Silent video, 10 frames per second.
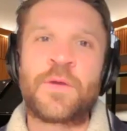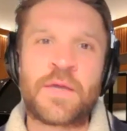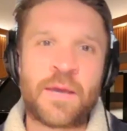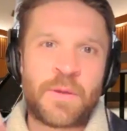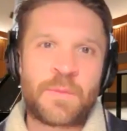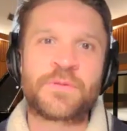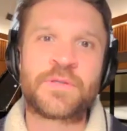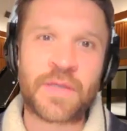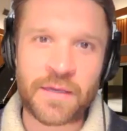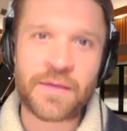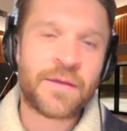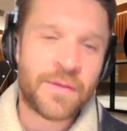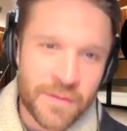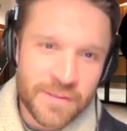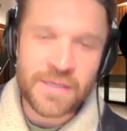get people to like
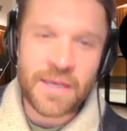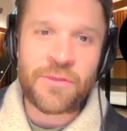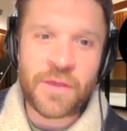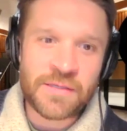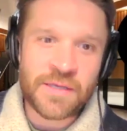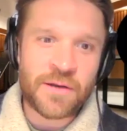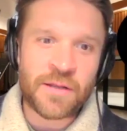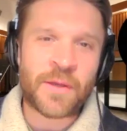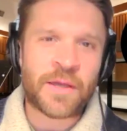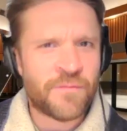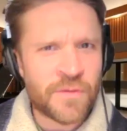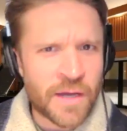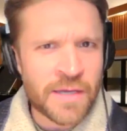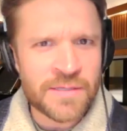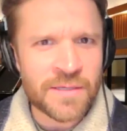say things out of like, have you
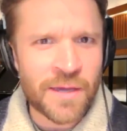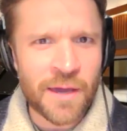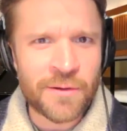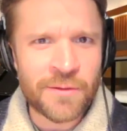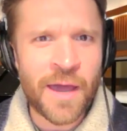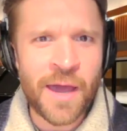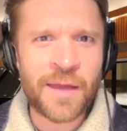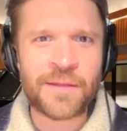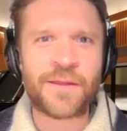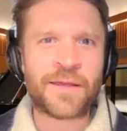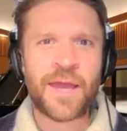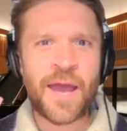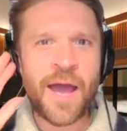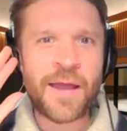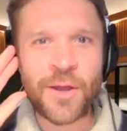guys encountered that, and like,
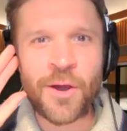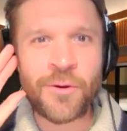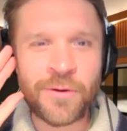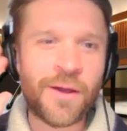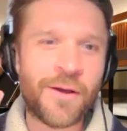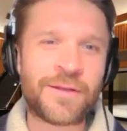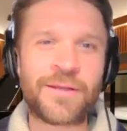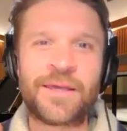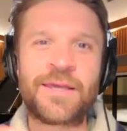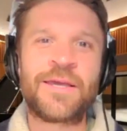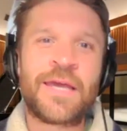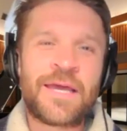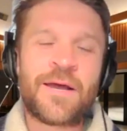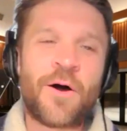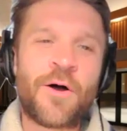yeah, no, and like
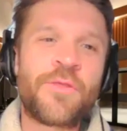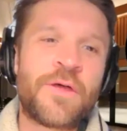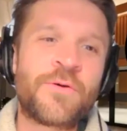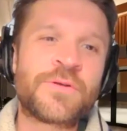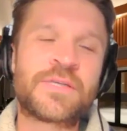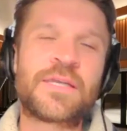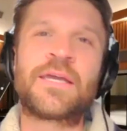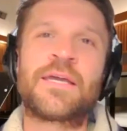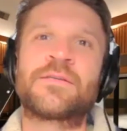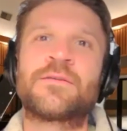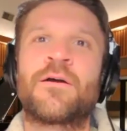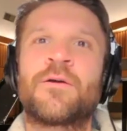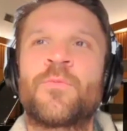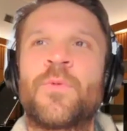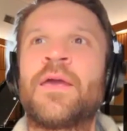all those things are
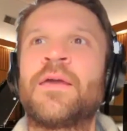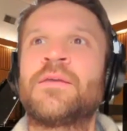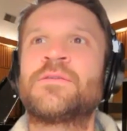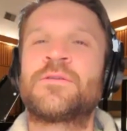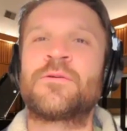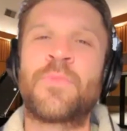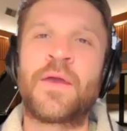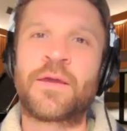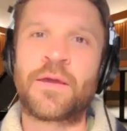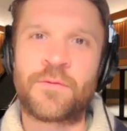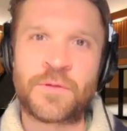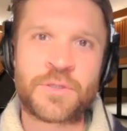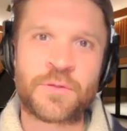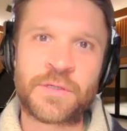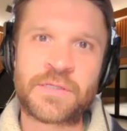ways to make it
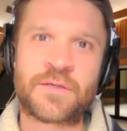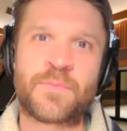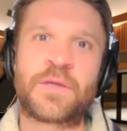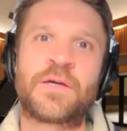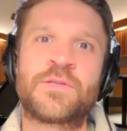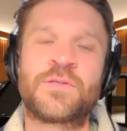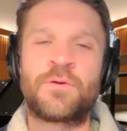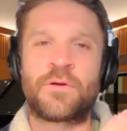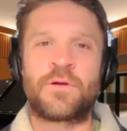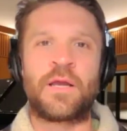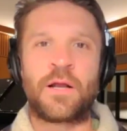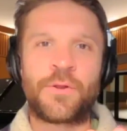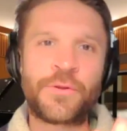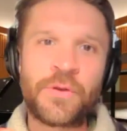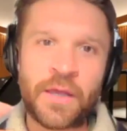ritualistic, because you're
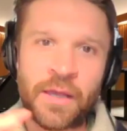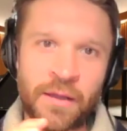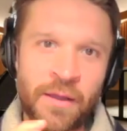including